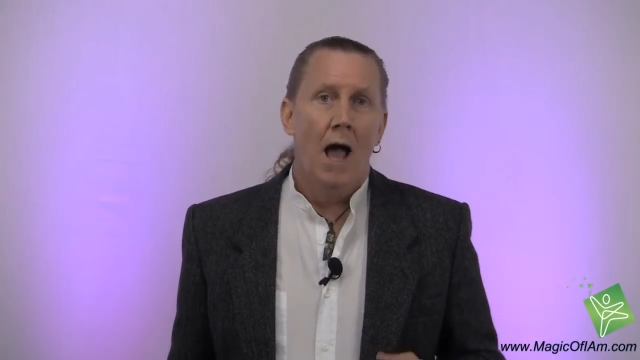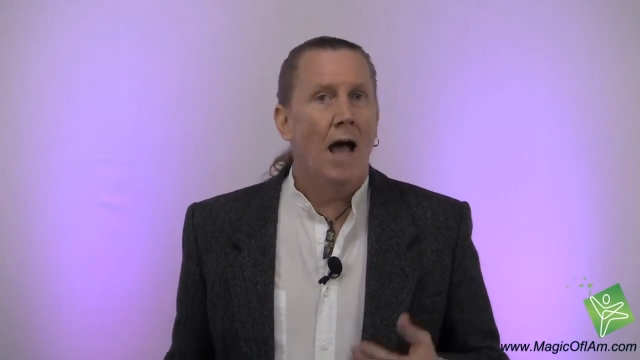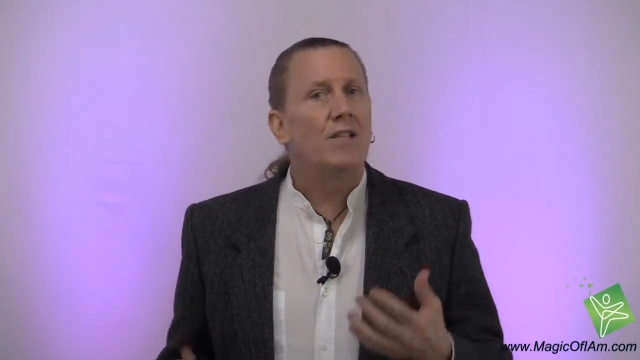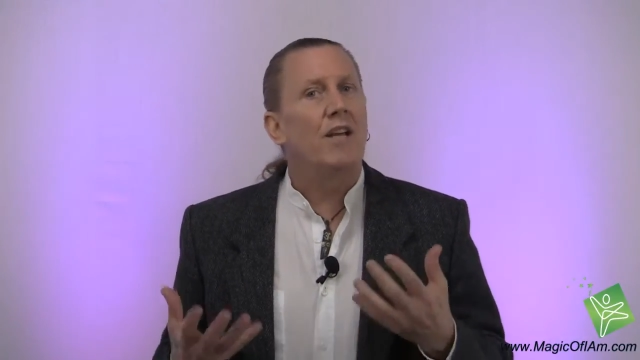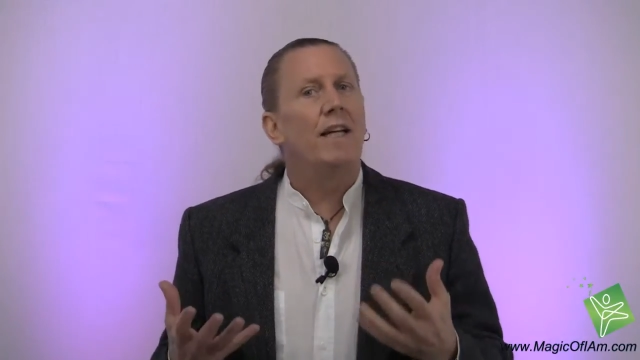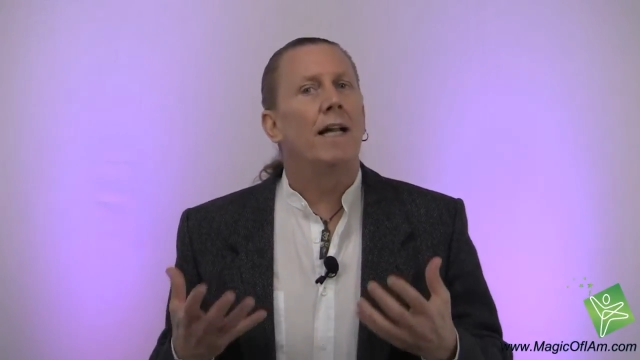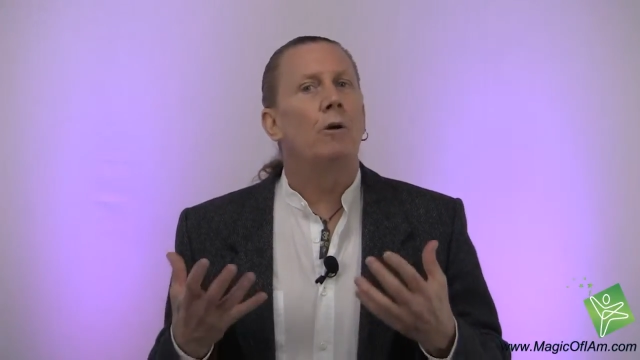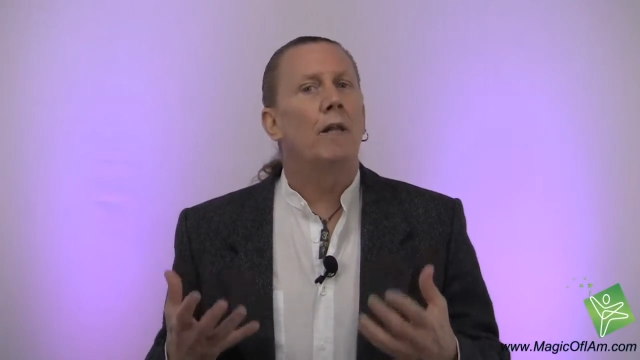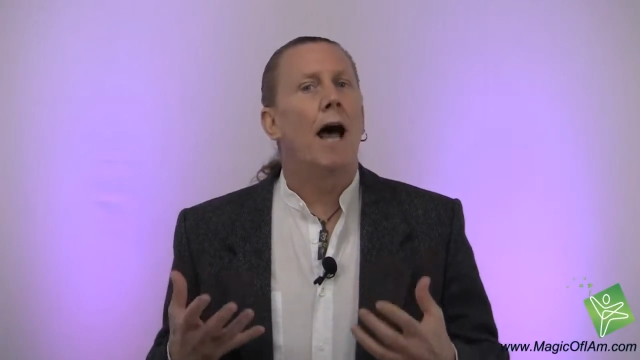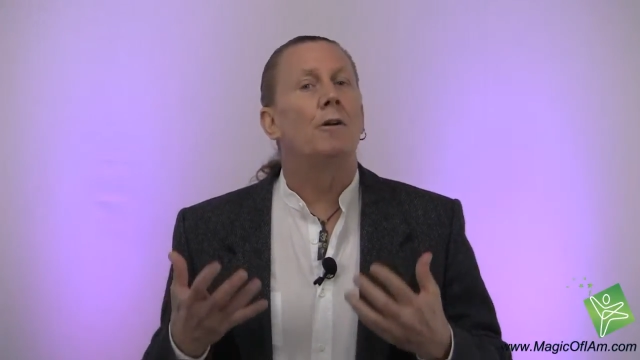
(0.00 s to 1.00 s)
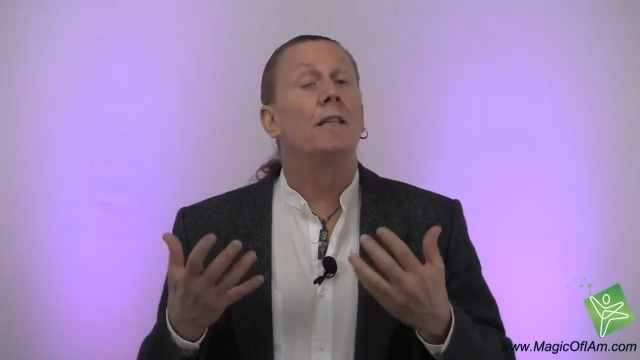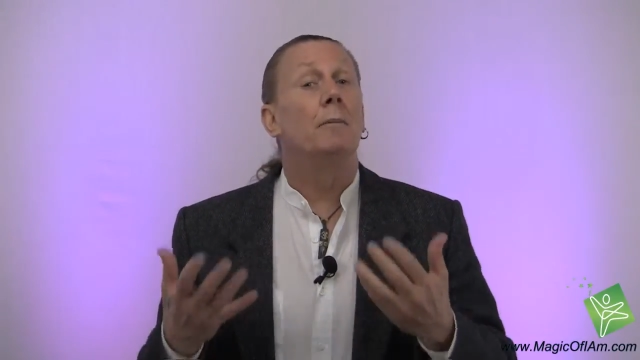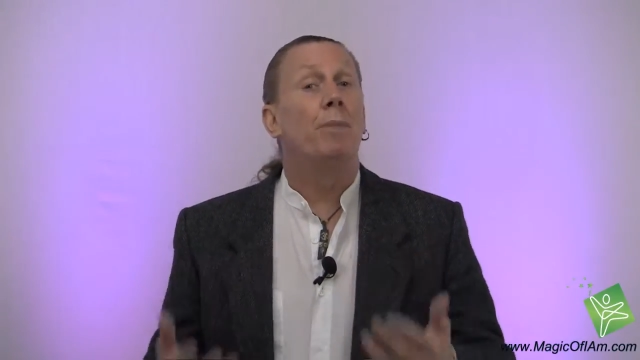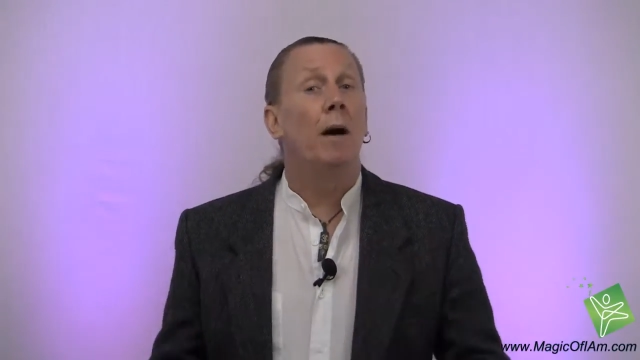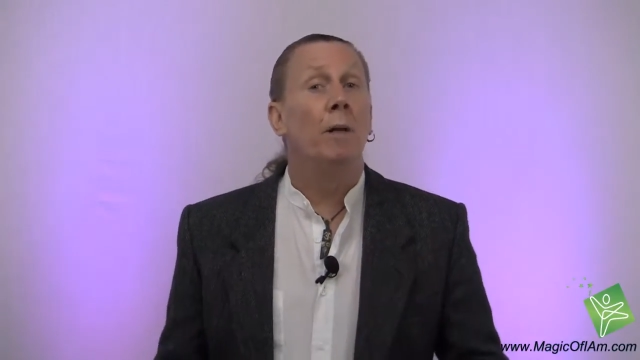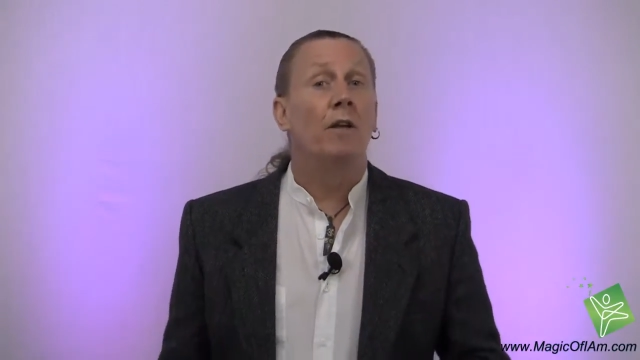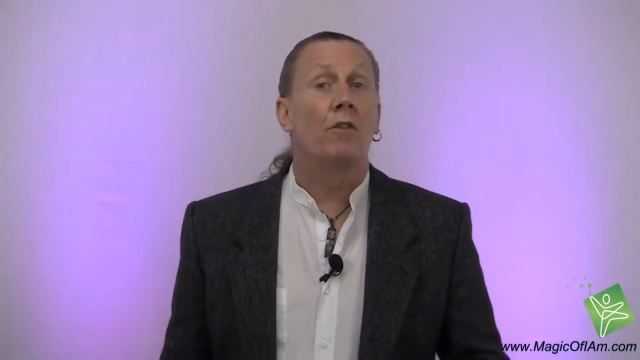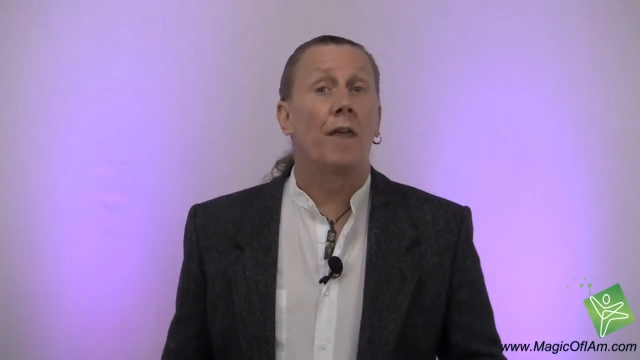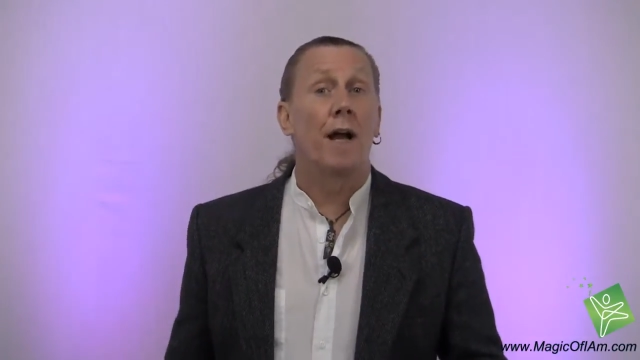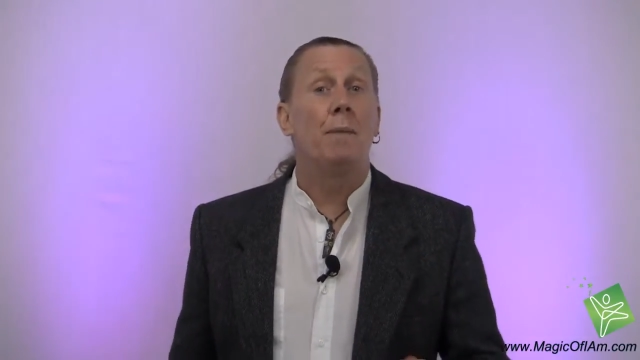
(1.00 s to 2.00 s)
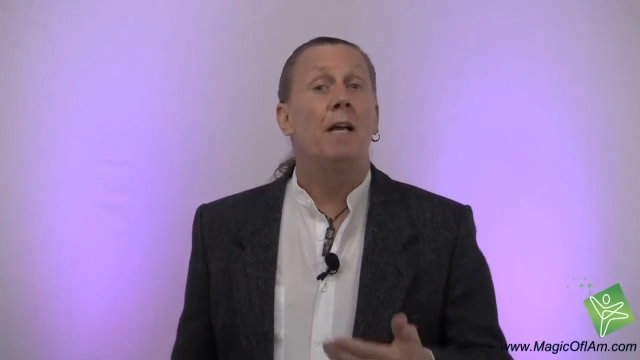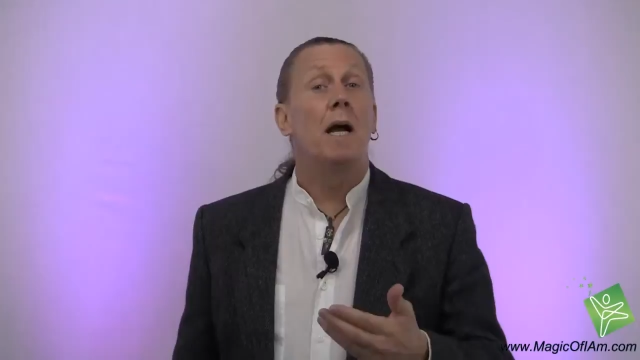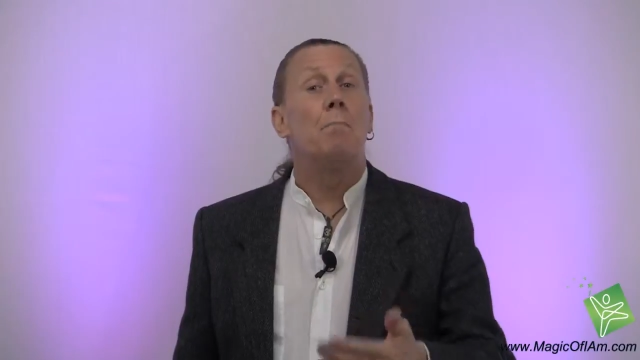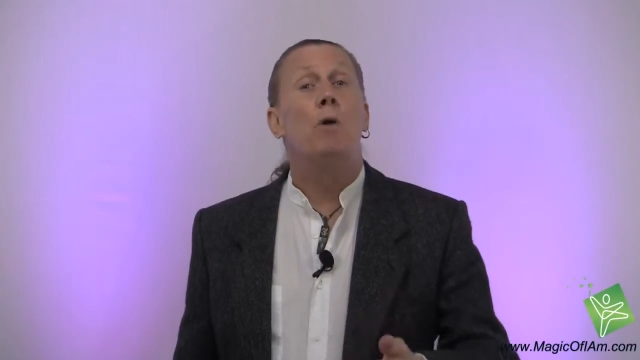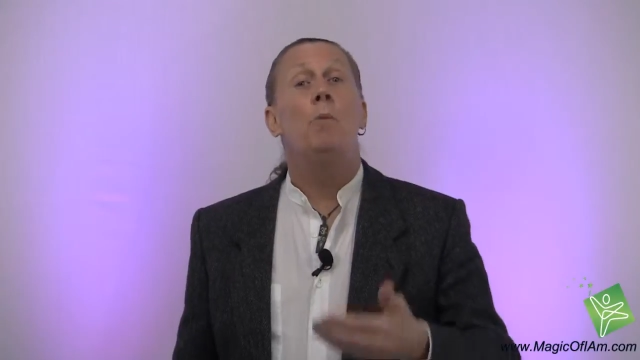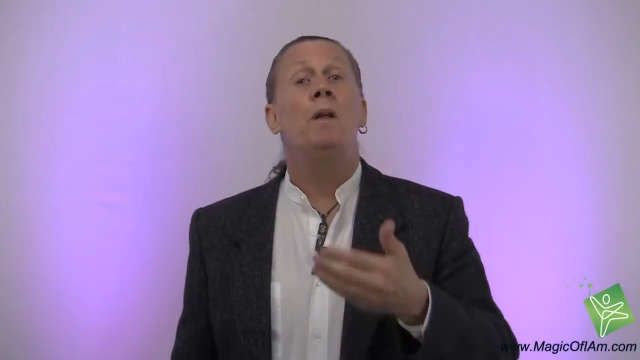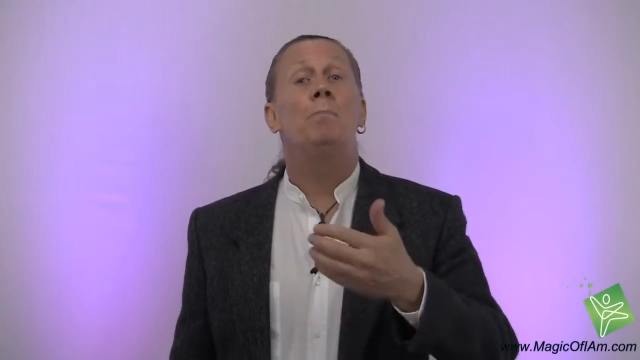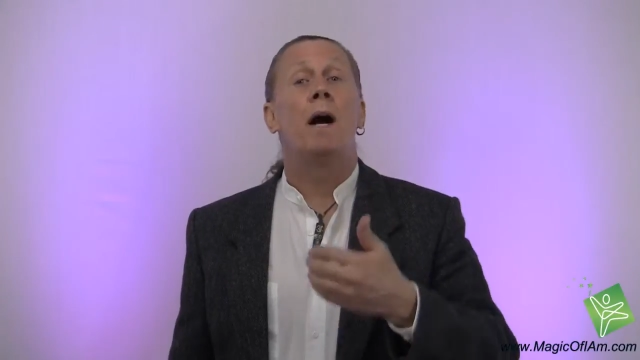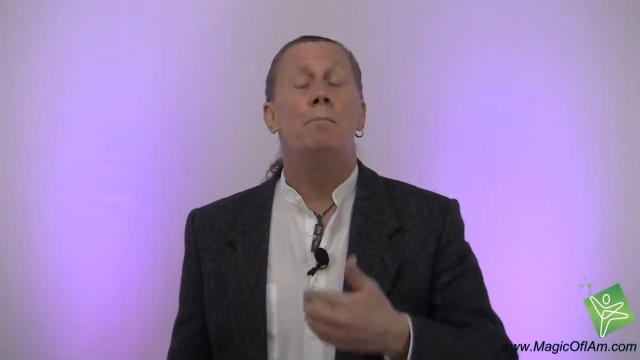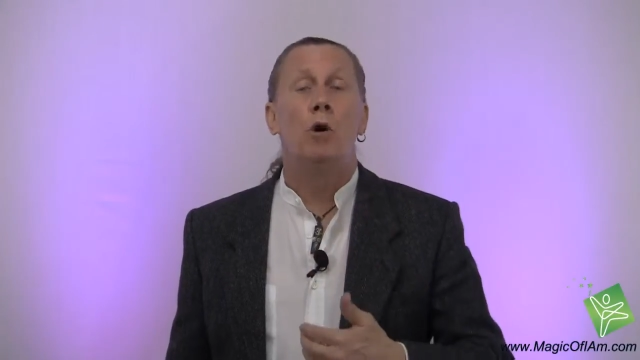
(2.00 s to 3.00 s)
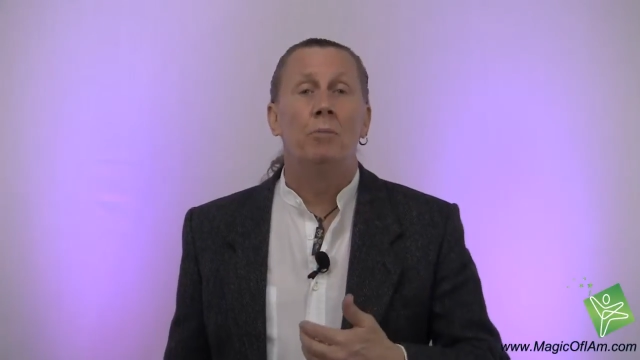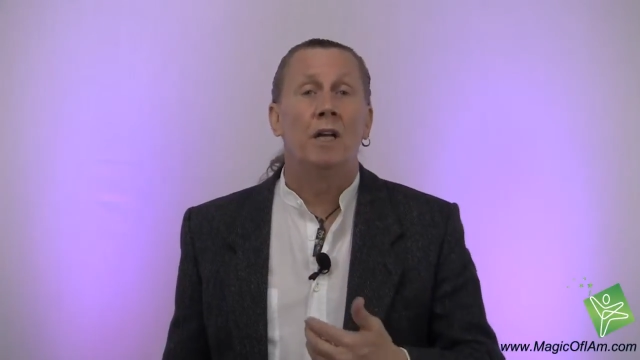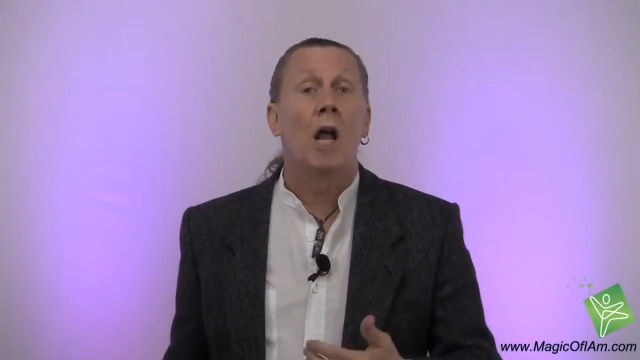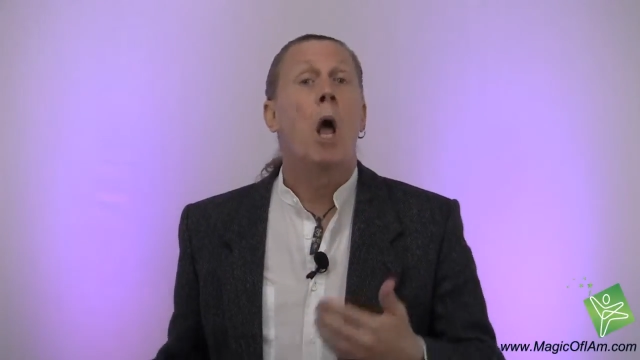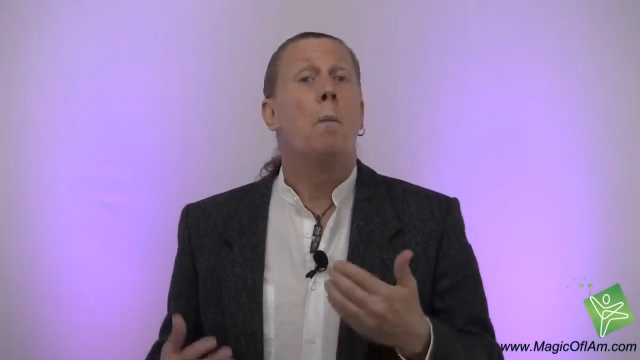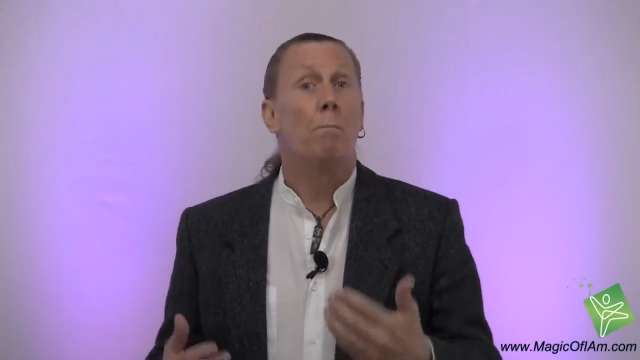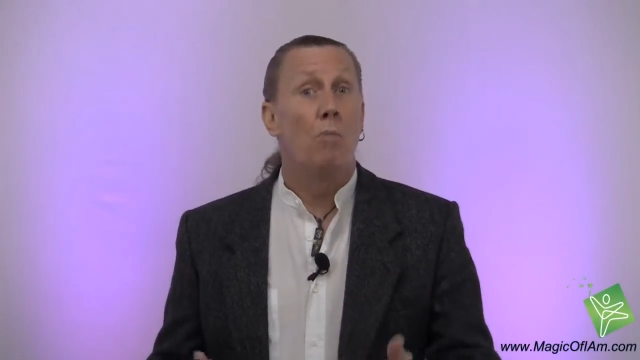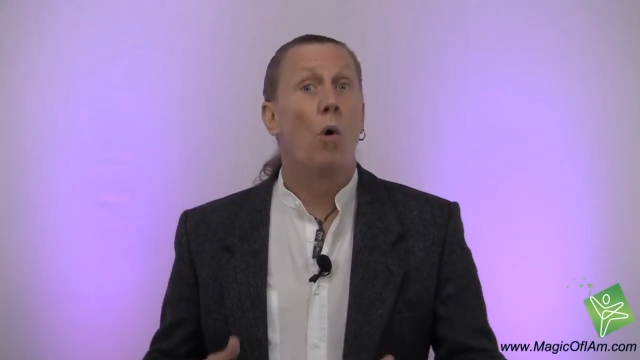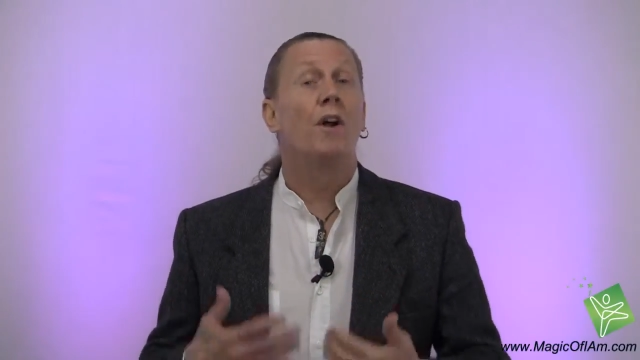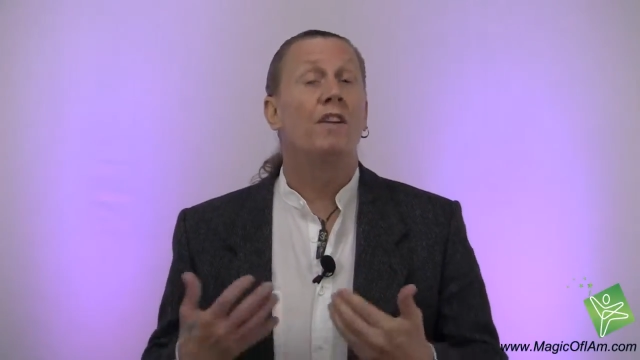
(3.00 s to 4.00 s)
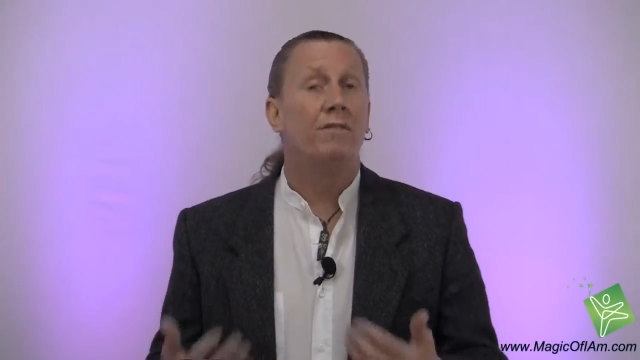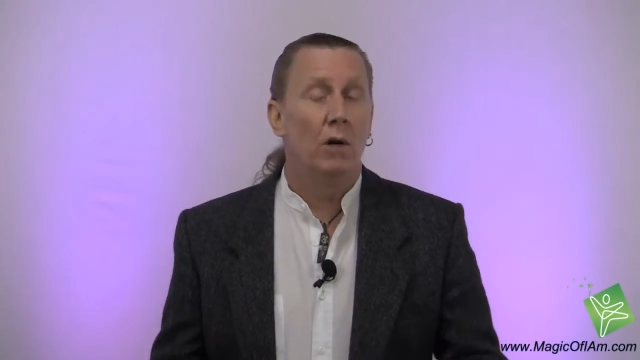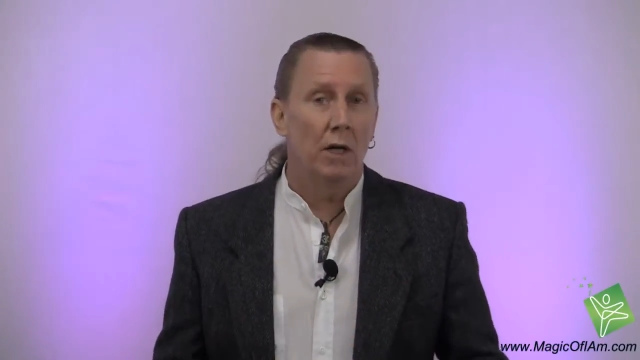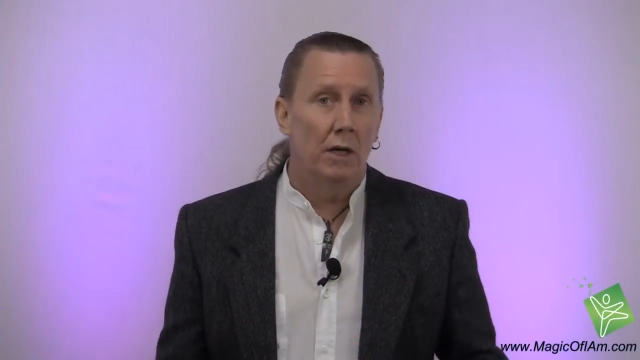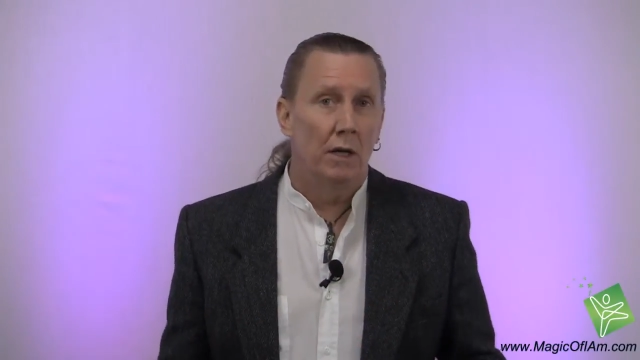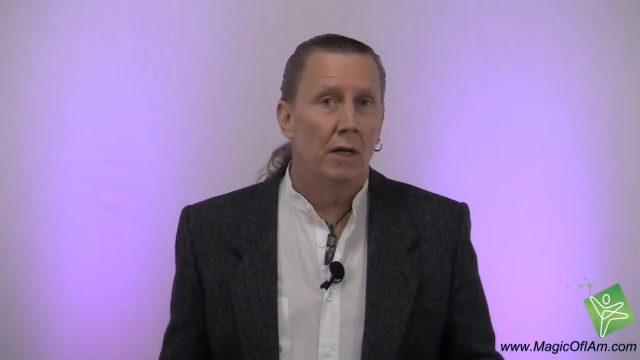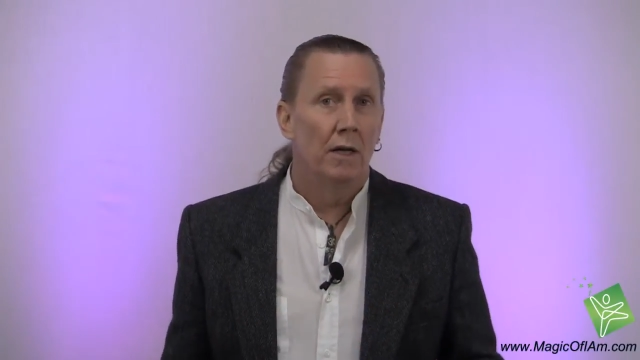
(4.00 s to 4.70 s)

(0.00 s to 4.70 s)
I state it out loud and in public so that I become moment by moment more devoted